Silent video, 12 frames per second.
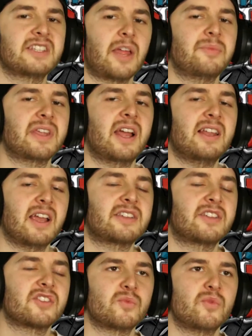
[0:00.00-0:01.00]
Something I liked
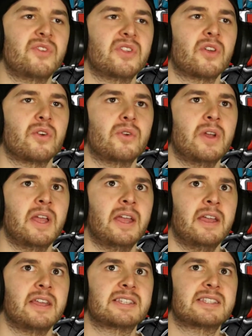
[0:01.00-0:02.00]
in this movie, though,
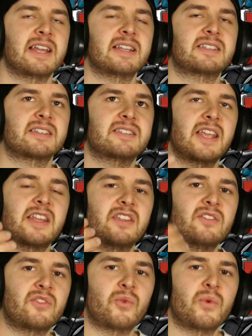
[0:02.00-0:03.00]
is that
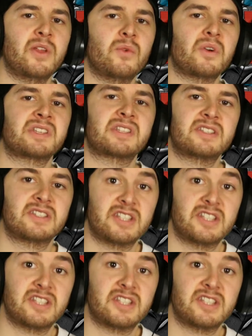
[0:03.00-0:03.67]
Taken 3 was